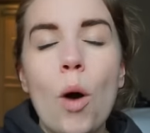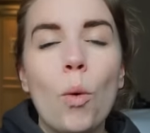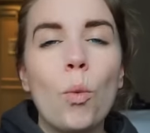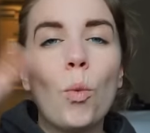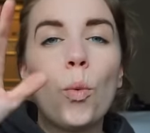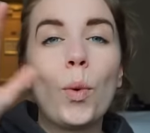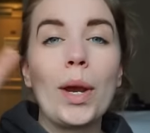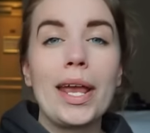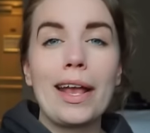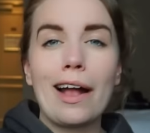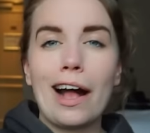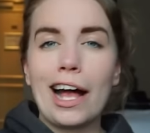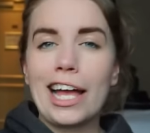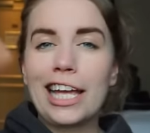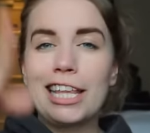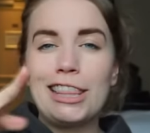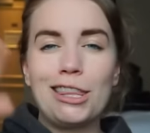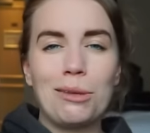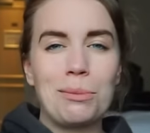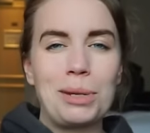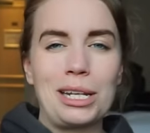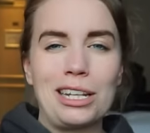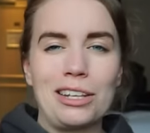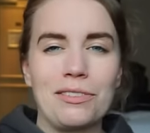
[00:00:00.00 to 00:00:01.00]
we are in
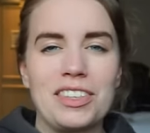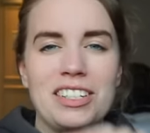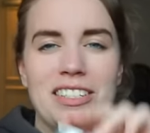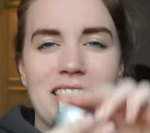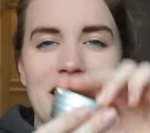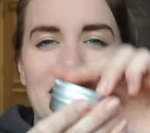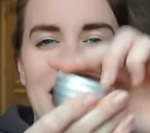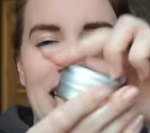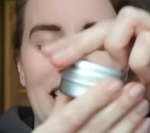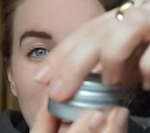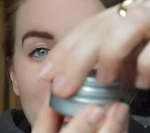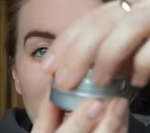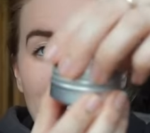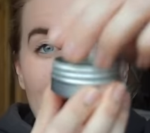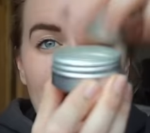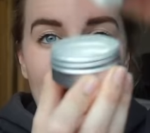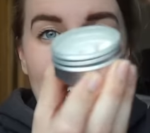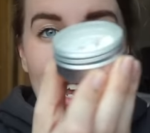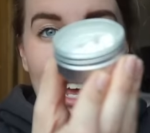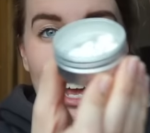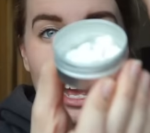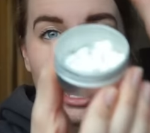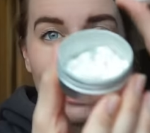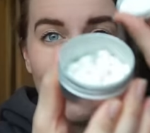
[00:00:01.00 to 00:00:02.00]
the middle of the city. Then
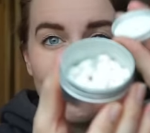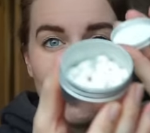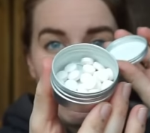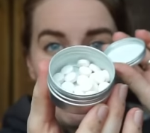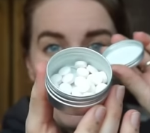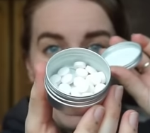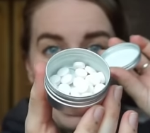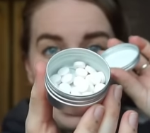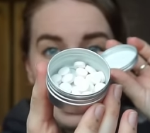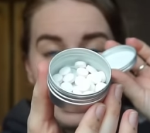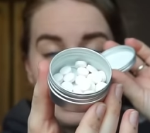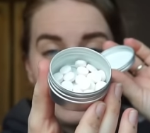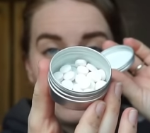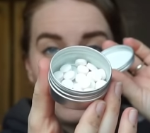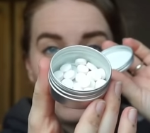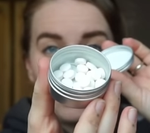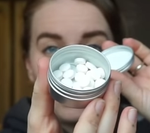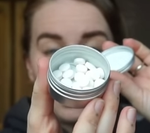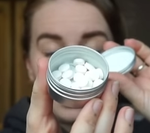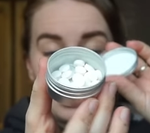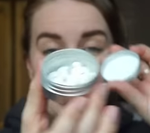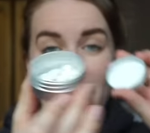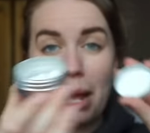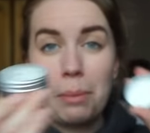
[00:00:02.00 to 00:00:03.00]
I have my
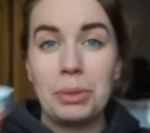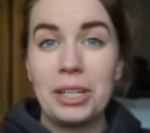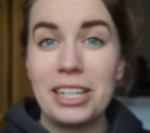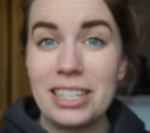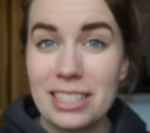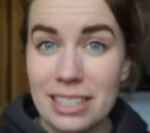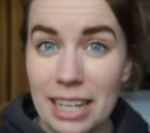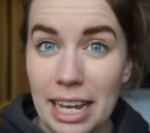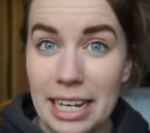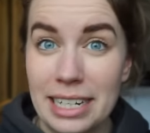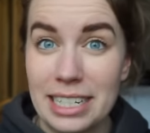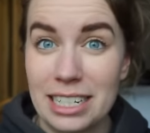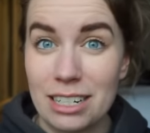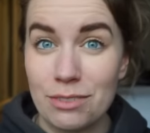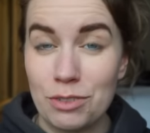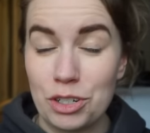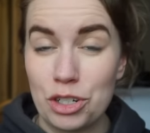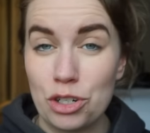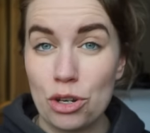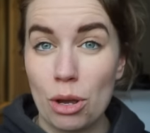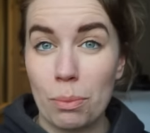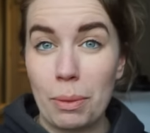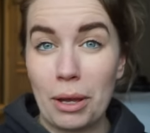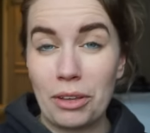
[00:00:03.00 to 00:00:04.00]
tooth tablets. I did a
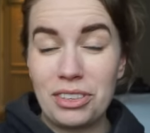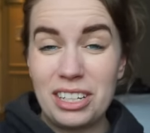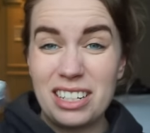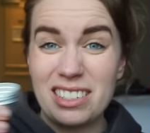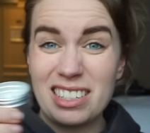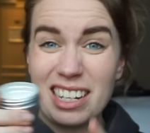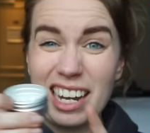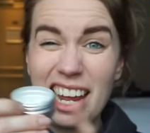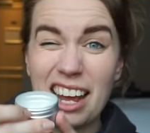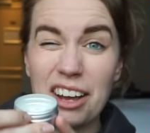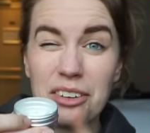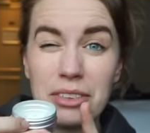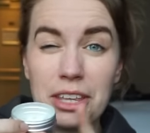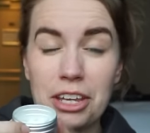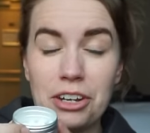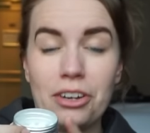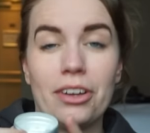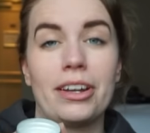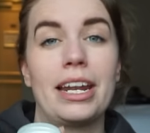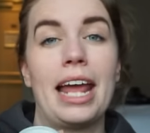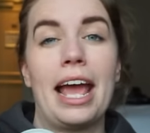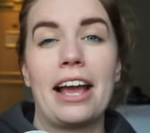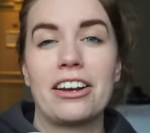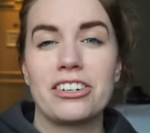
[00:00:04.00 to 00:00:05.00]
video about these and how they're
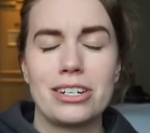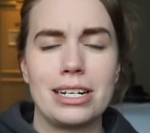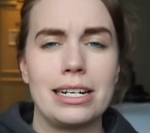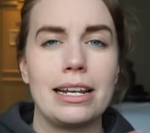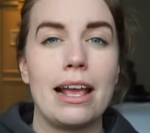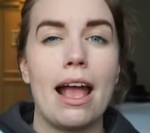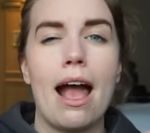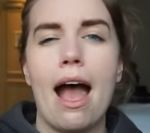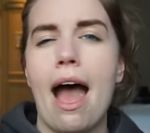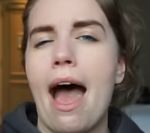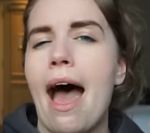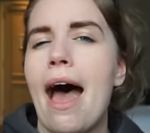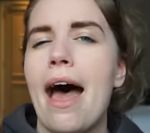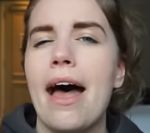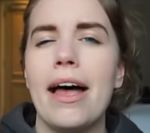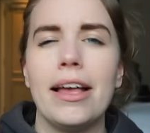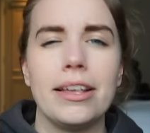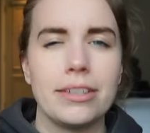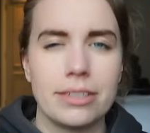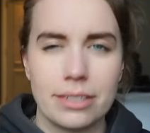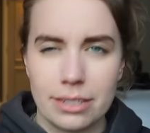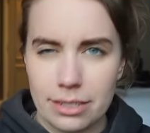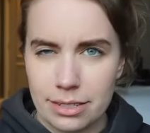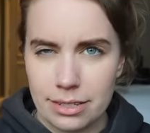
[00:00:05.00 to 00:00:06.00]
not actually
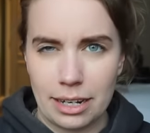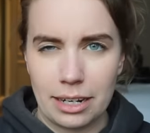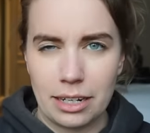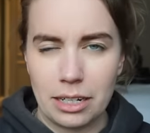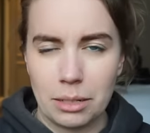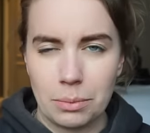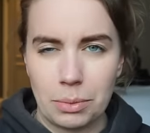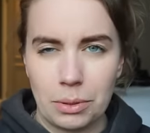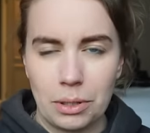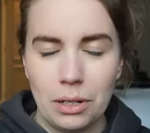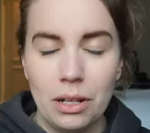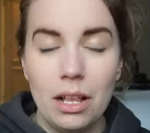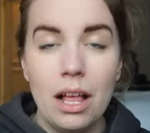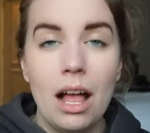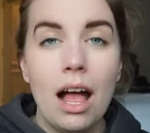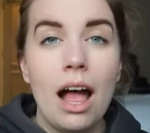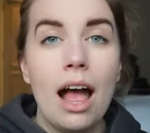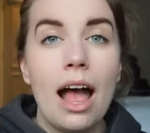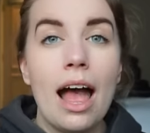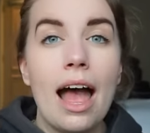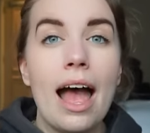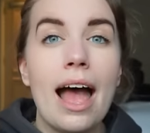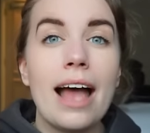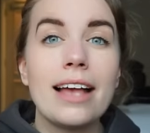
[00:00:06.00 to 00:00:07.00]
as sustainable
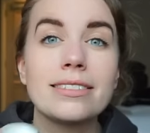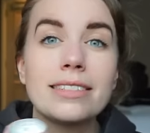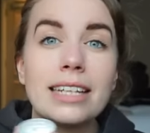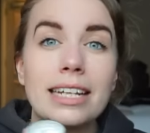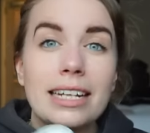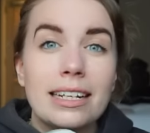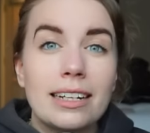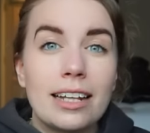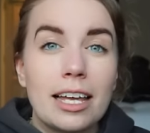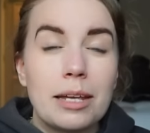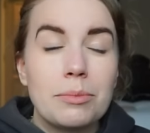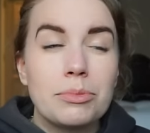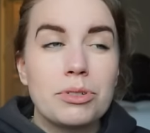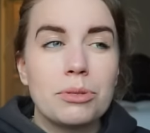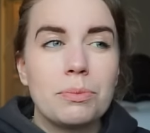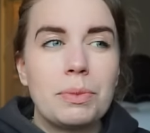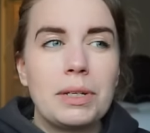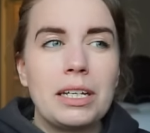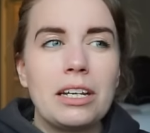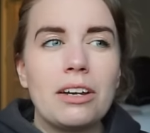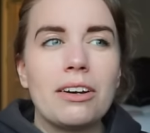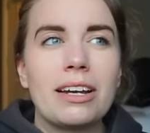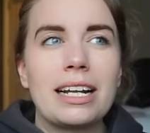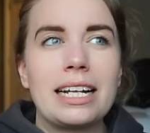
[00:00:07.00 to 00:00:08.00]
as they claim to
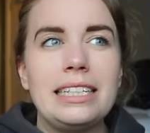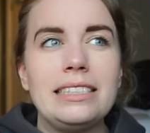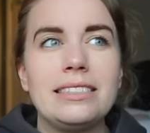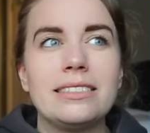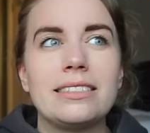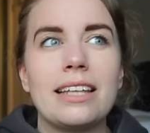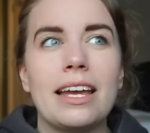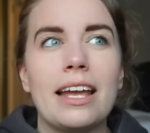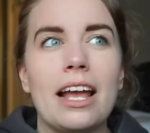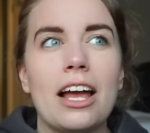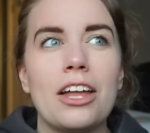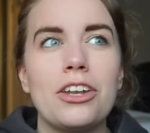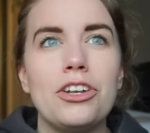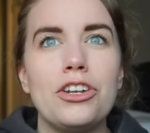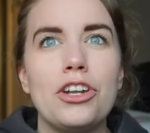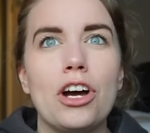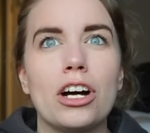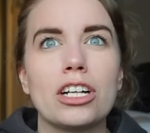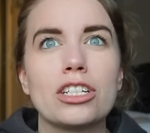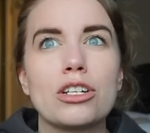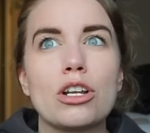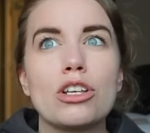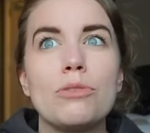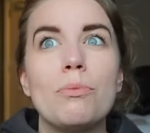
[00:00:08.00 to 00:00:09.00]
be, or at least they are
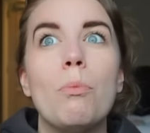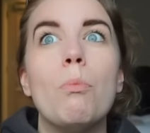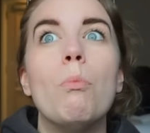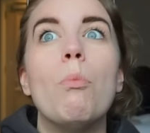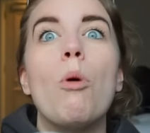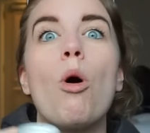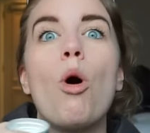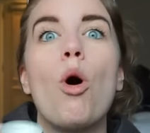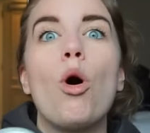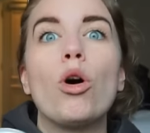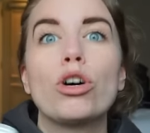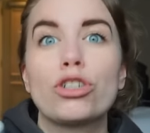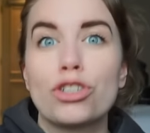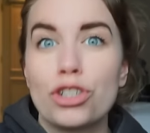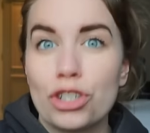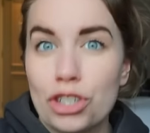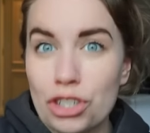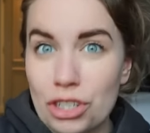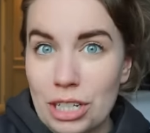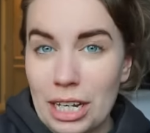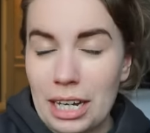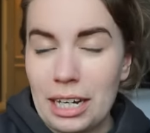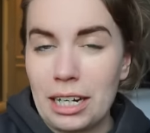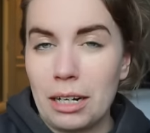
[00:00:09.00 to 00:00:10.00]
not more
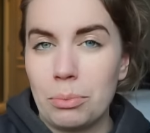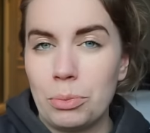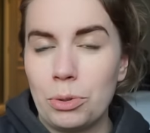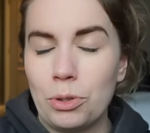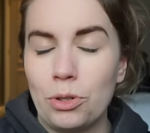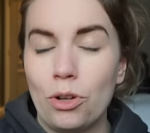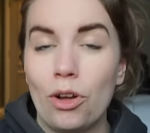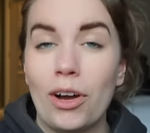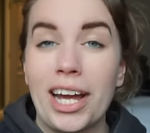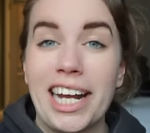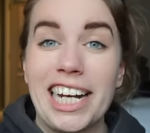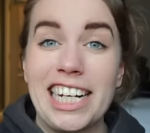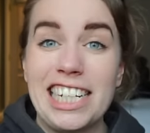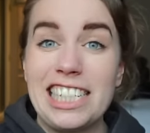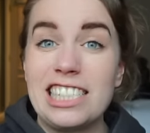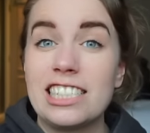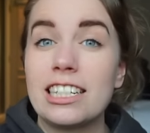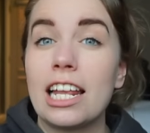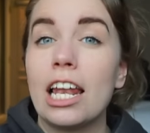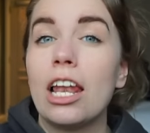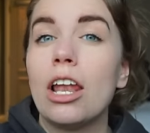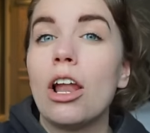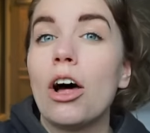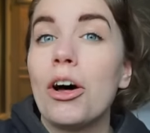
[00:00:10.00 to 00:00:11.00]
sustainable, or at
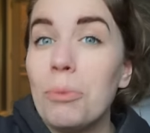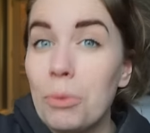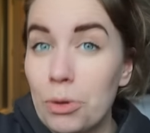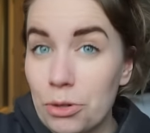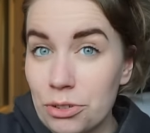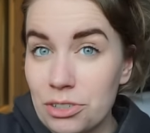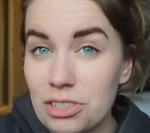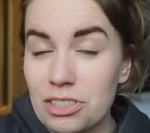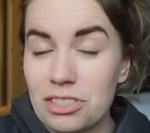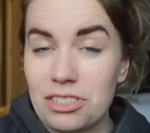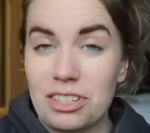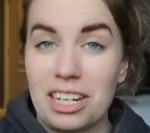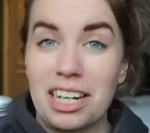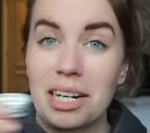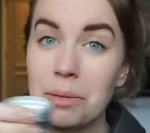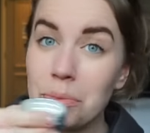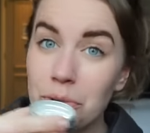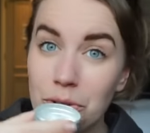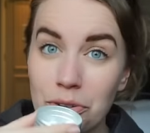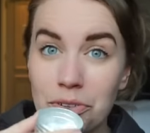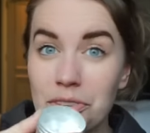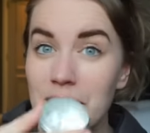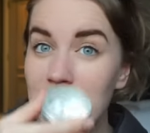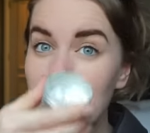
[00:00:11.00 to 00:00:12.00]
least a lot more
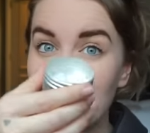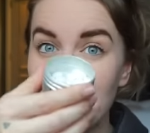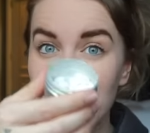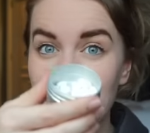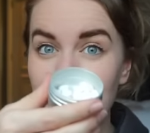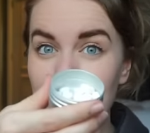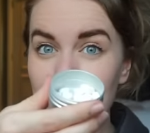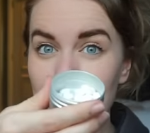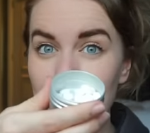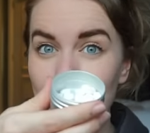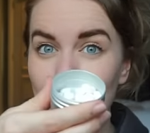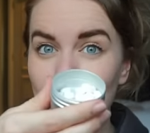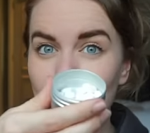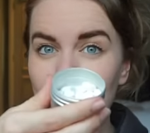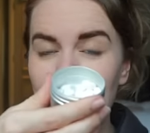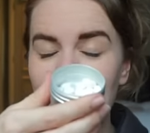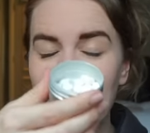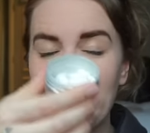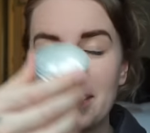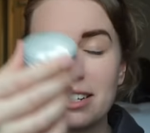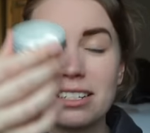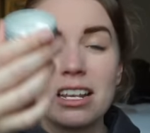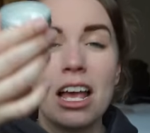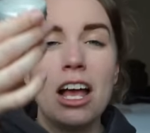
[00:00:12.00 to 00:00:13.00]
sustainable than conventional
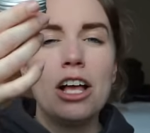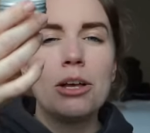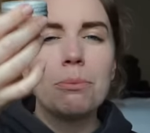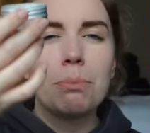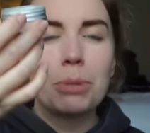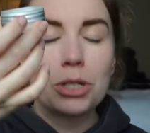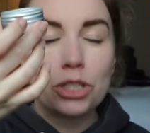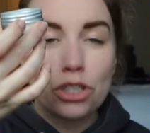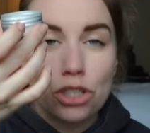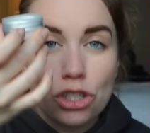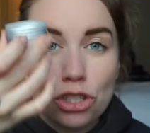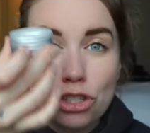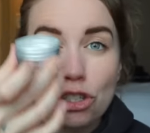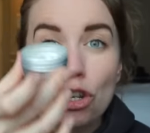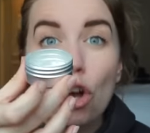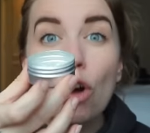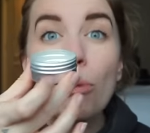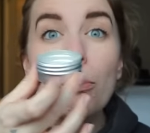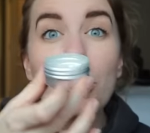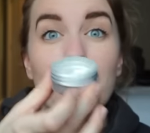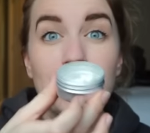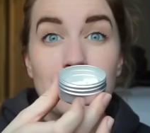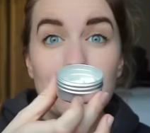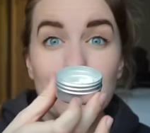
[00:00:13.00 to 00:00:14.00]
products, but
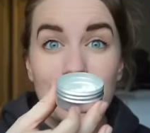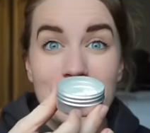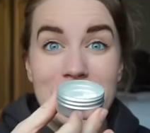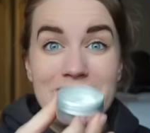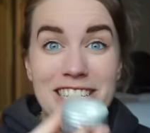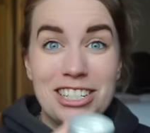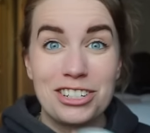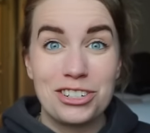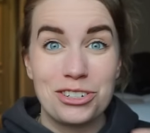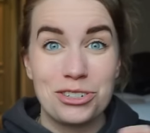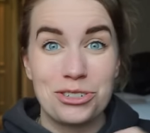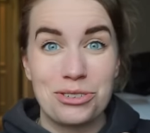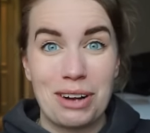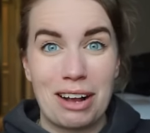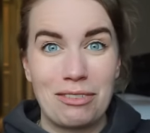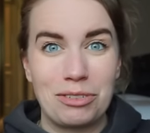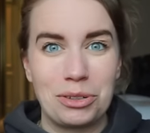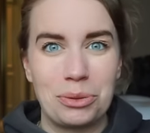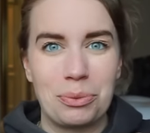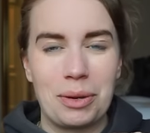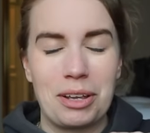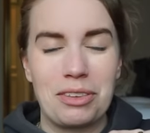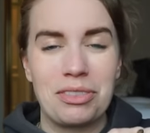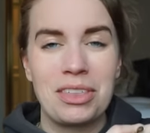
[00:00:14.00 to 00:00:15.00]
so much more easy to
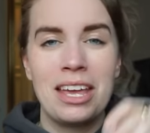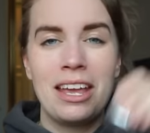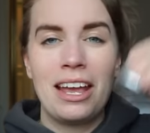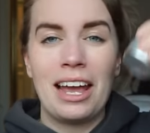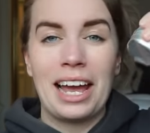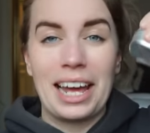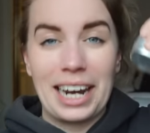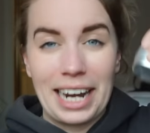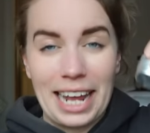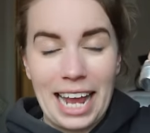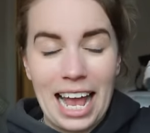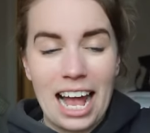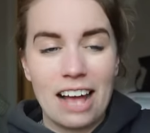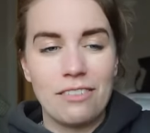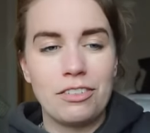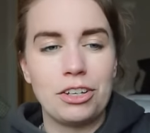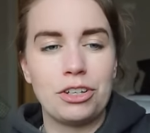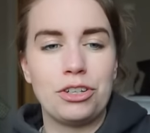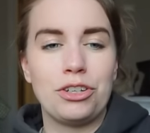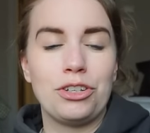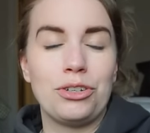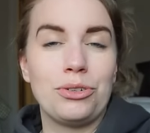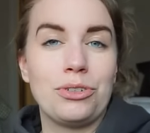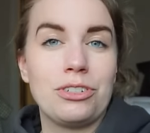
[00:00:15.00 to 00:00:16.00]
travel with. And I have a
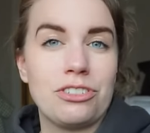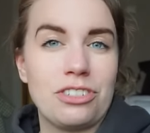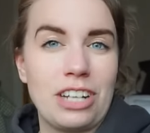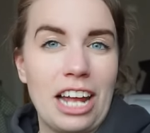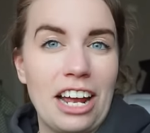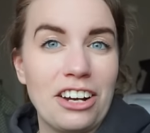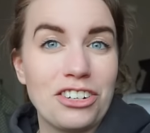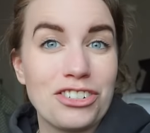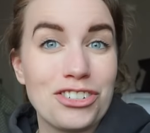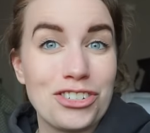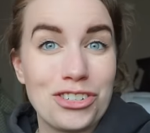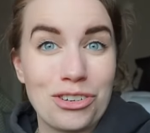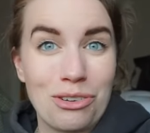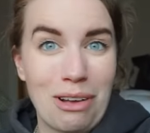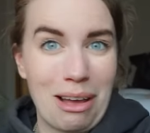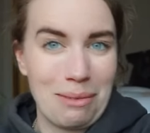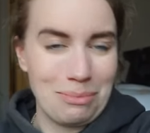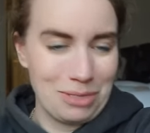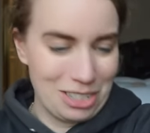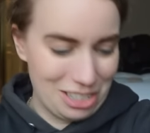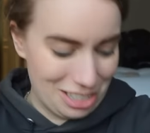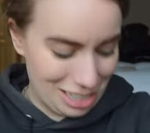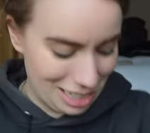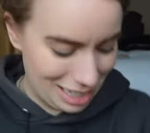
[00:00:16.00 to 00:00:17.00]
huge stash, so
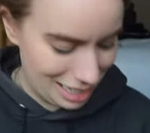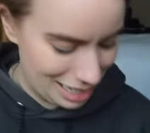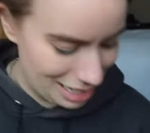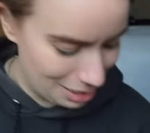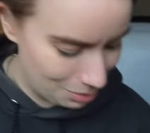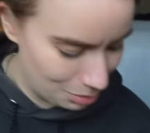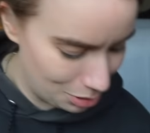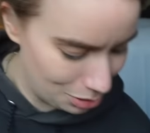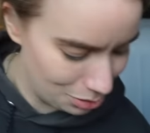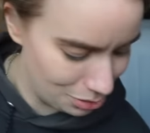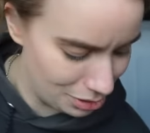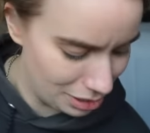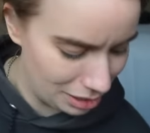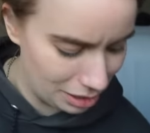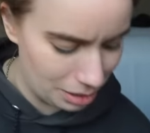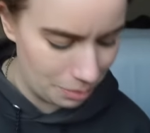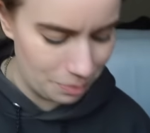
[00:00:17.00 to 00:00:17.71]
I'm just gonna keep using